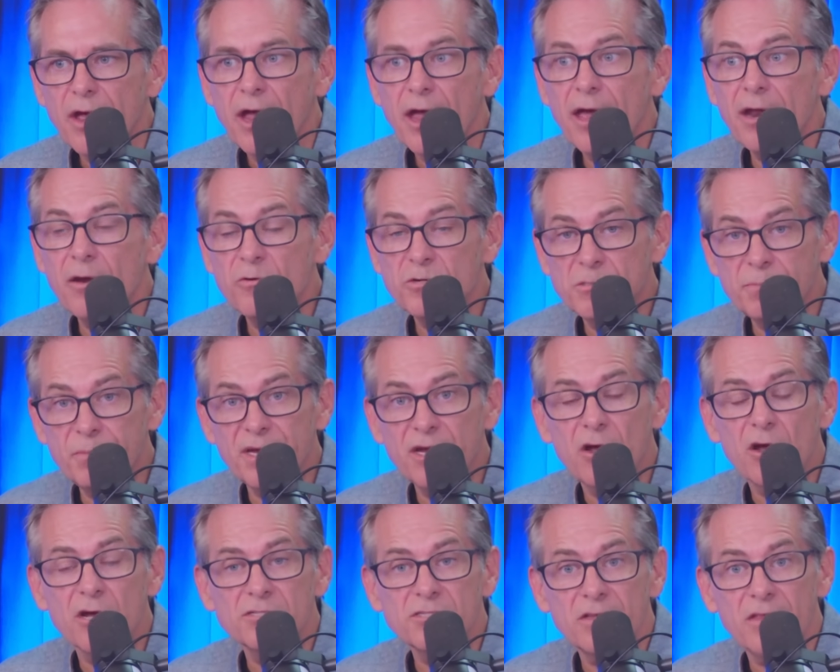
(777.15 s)
And it was
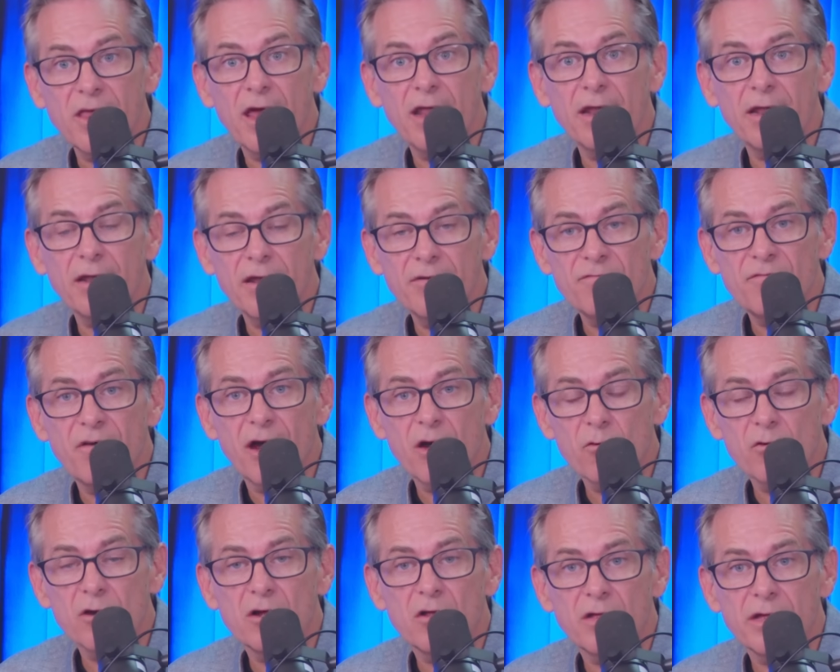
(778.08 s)
because of that
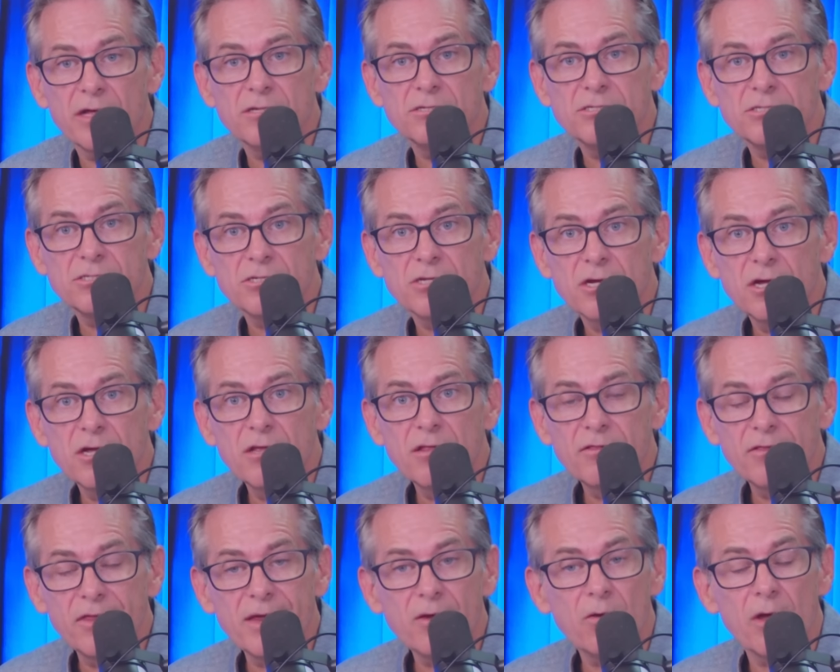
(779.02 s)
EnviroCleanse
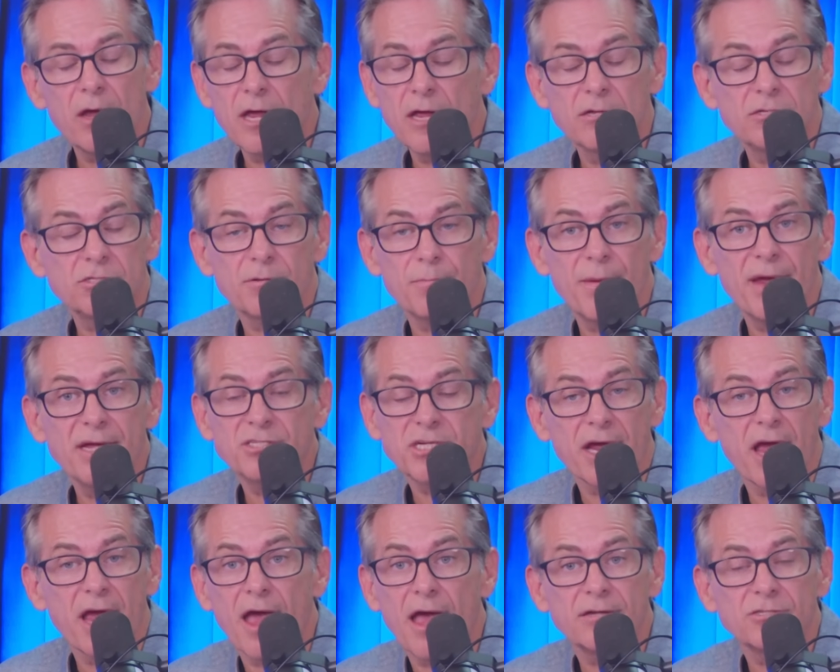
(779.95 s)
thing. It's
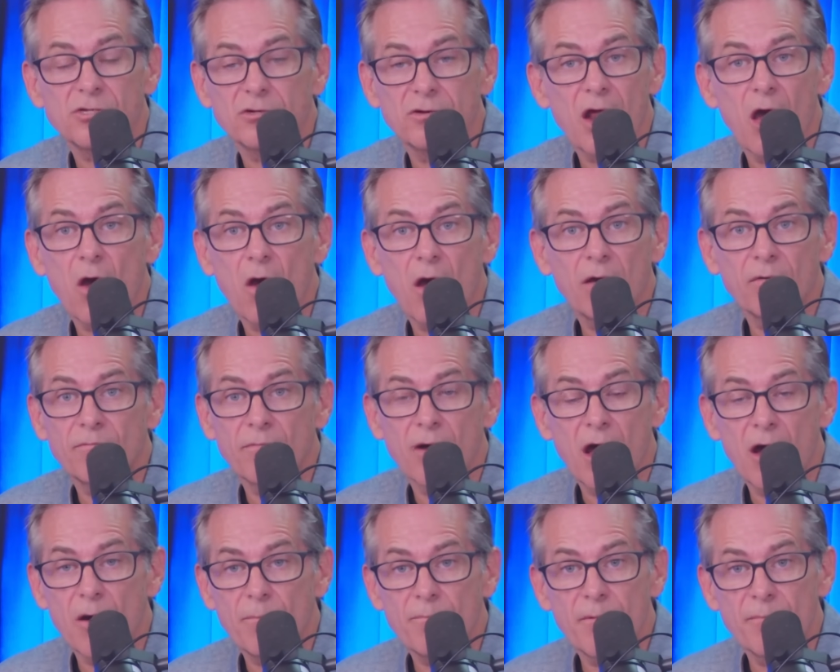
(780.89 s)
amazing. I'm
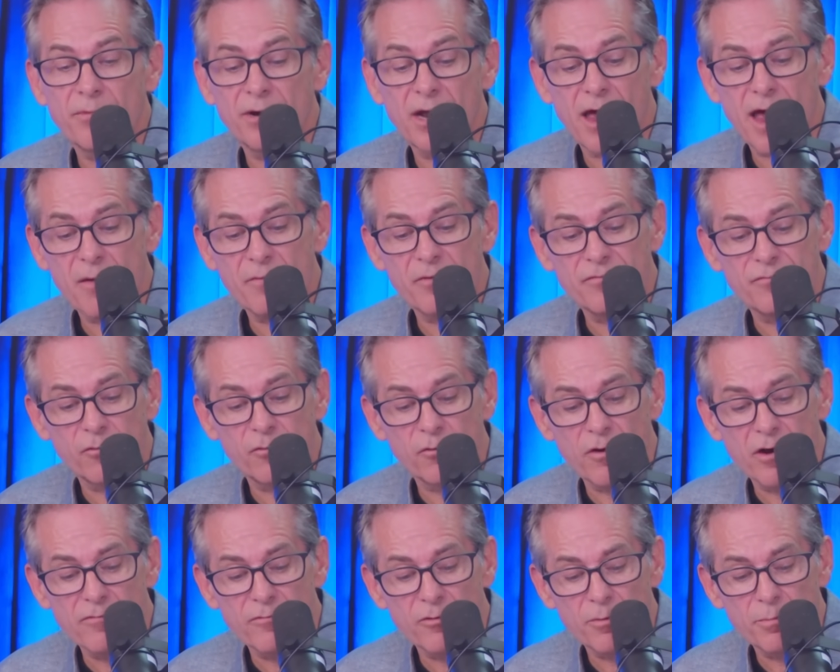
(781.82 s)
going to have it
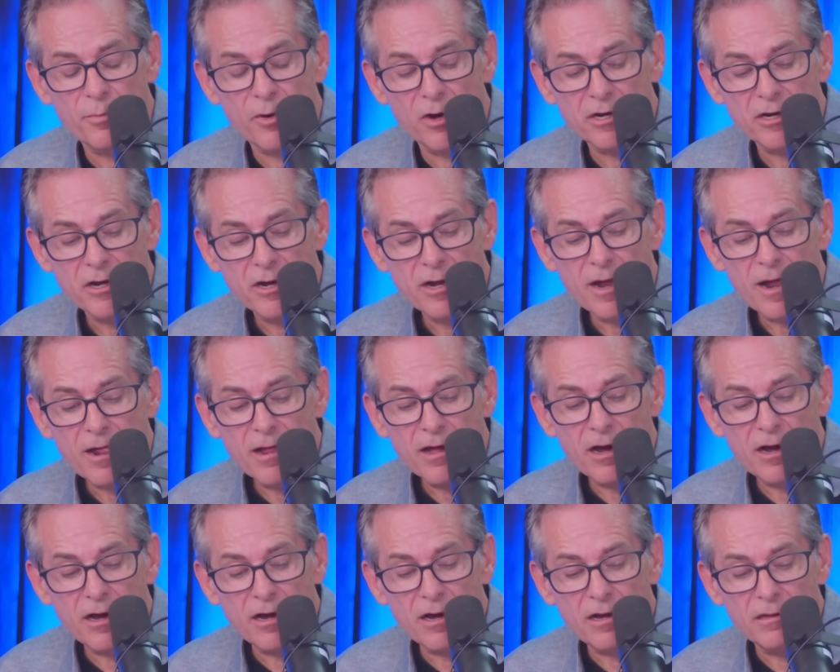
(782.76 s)
forever. But
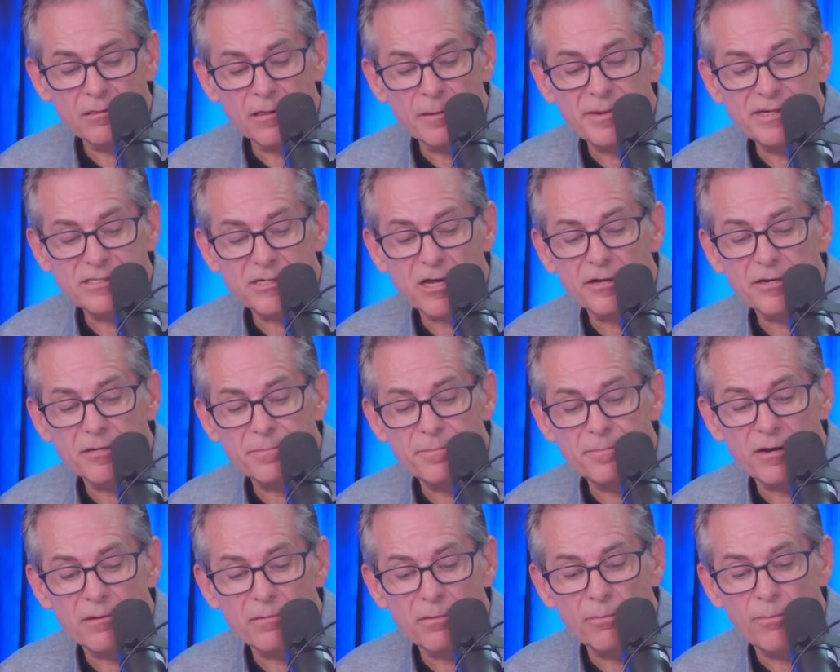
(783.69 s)
let me tell you a
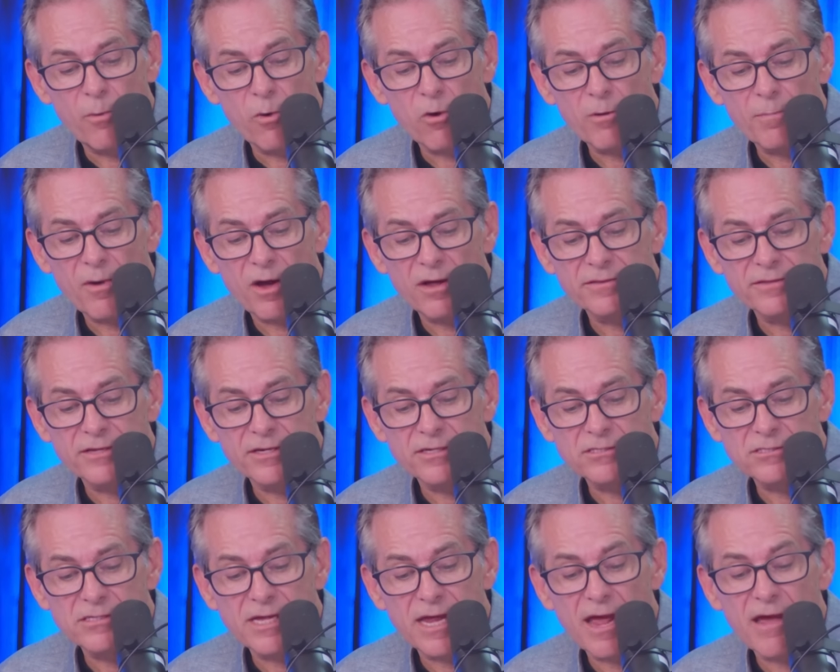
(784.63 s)
more about
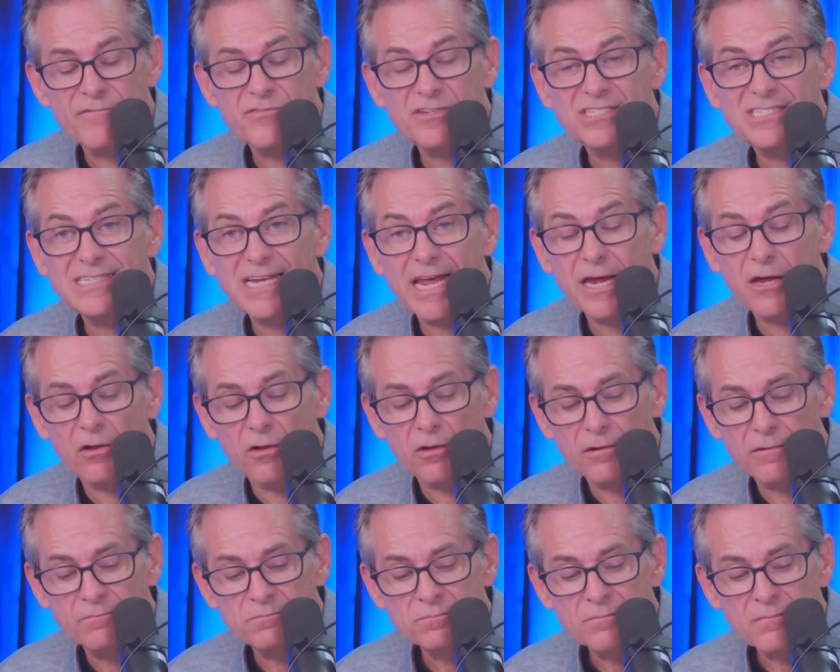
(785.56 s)
this. They have a
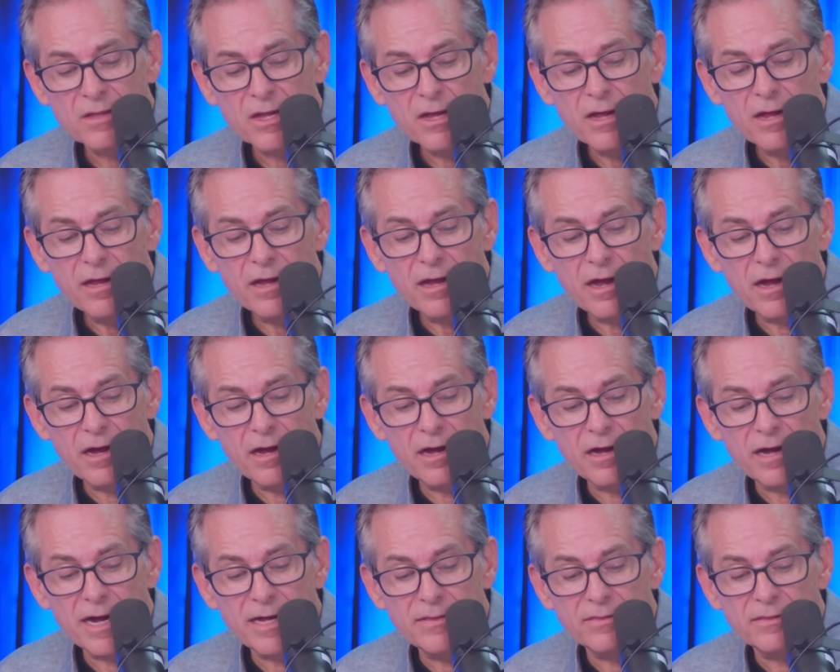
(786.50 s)
sale,
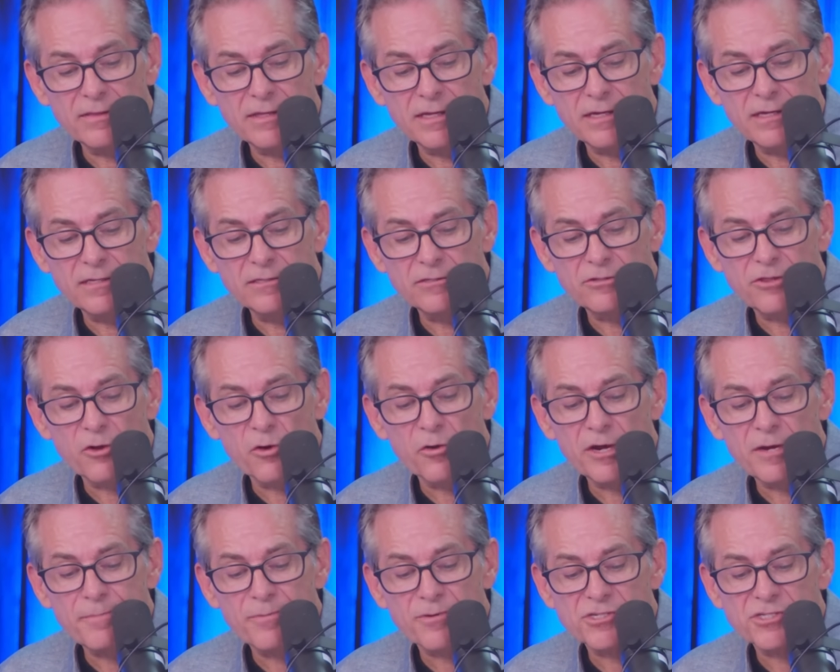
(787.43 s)
and the
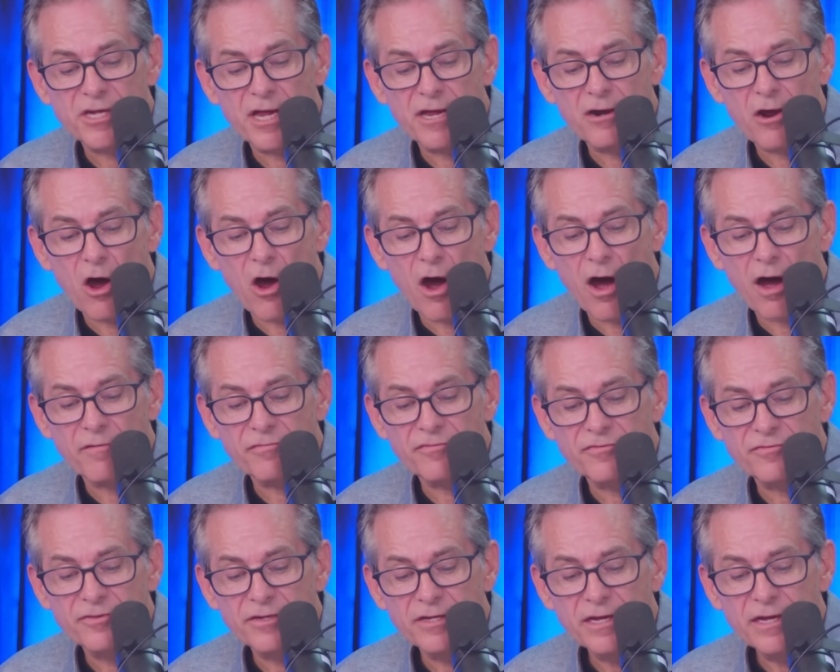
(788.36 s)
30%
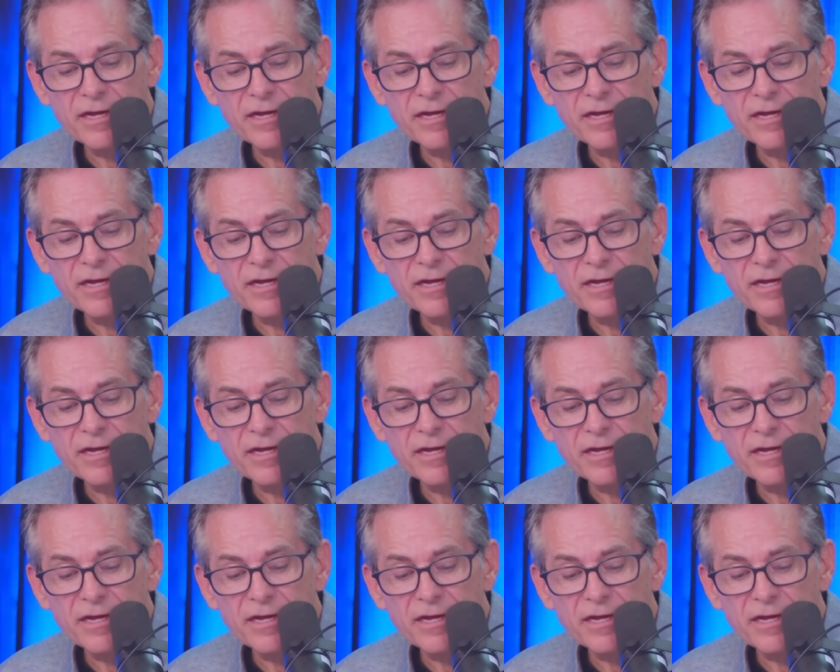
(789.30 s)
off.